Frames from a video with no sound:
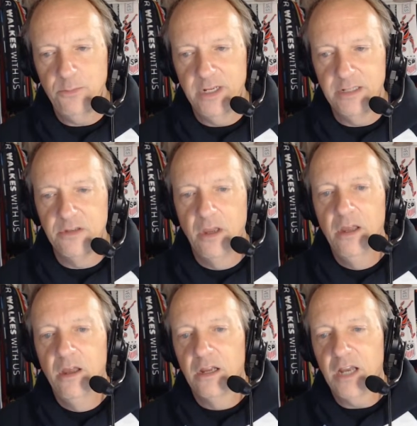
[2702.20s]
wins.
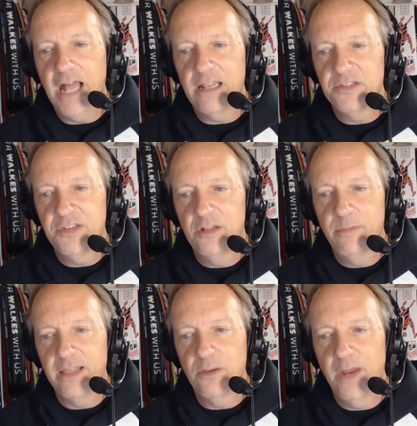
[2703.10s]
Collins Hill,
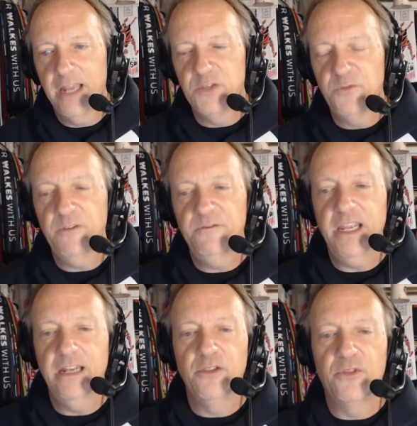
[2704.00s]
by the way, is
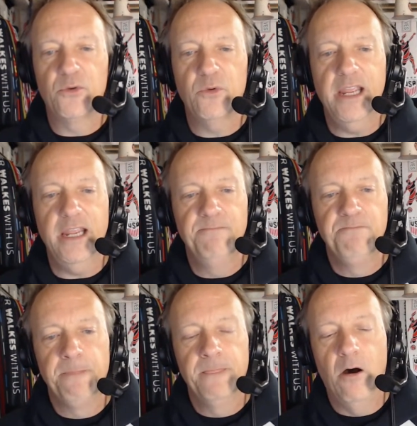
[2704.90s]
15-3
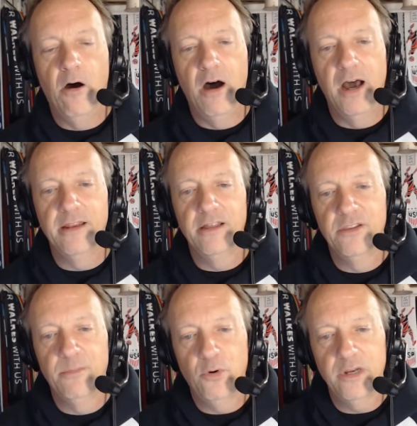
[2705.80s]
on
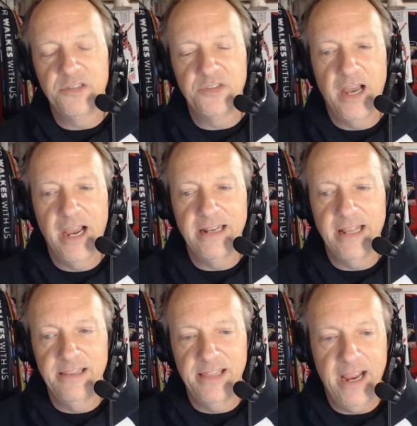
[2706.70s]
the boys' side,
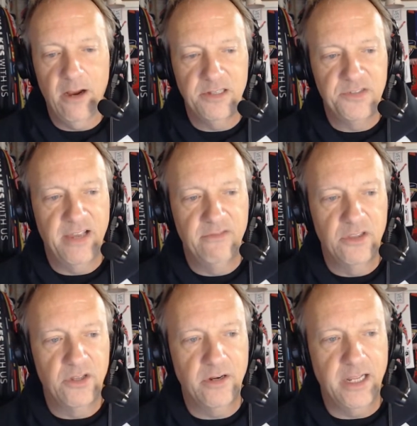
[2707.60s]
and they are at
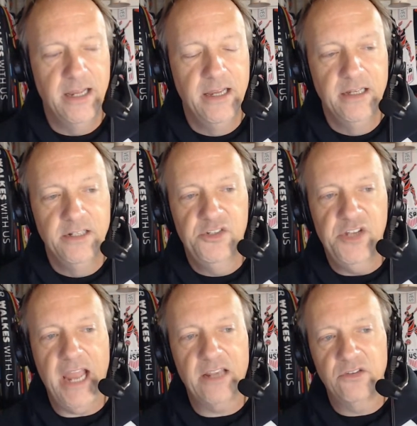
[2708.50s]
7:30.
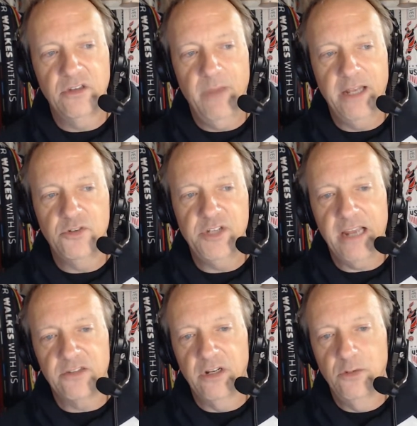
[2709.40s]
Maynard
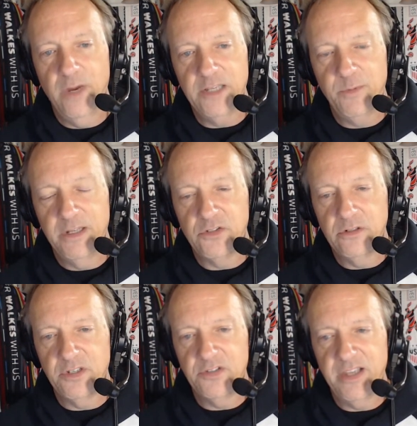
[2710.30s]
Jackson and Westminster
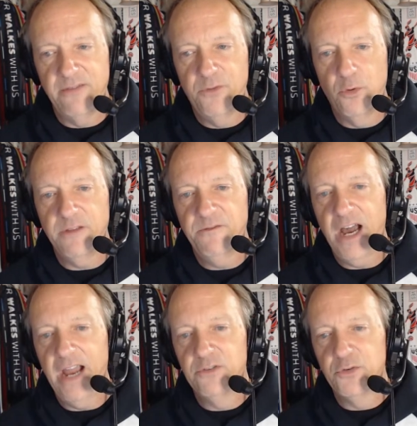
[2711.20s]
is at
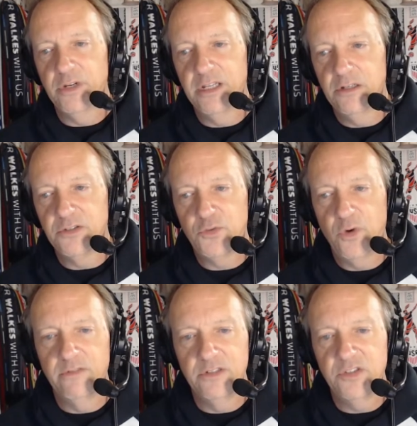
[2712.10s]
7:45. Druid Hills
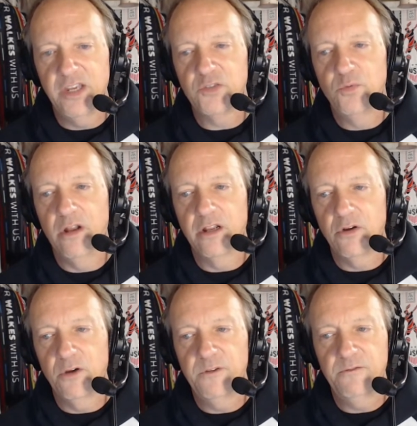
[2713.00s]
12-6. Walnut
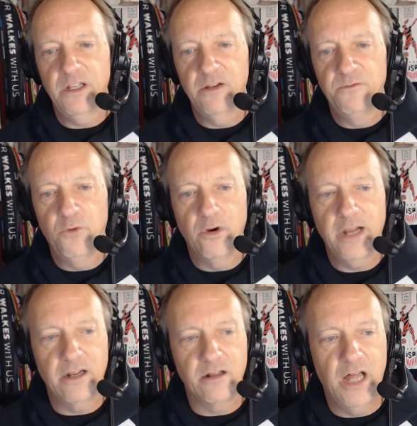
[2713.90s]
Grove 15-4
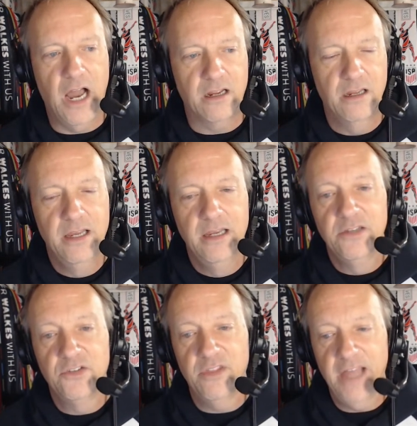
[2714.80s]
at 8 o'clock.
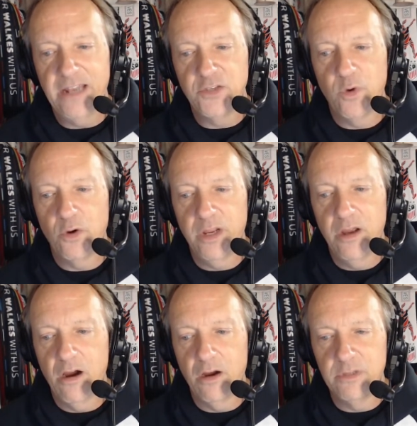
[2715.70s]
So that is where we
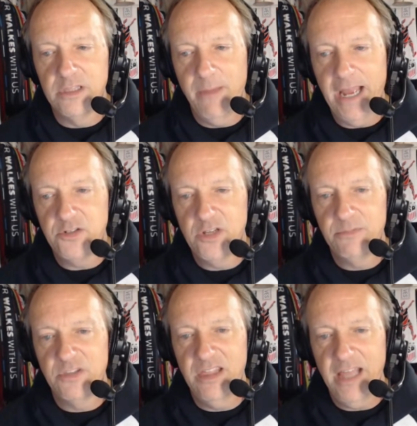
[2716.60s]
are with the
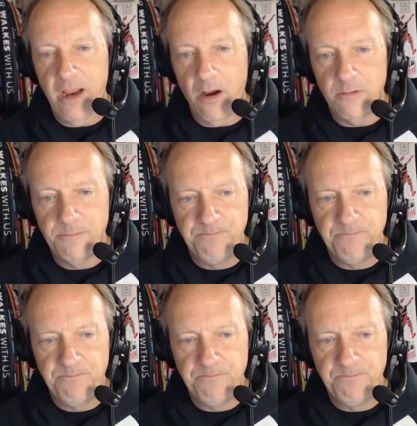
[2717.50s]
matchups there.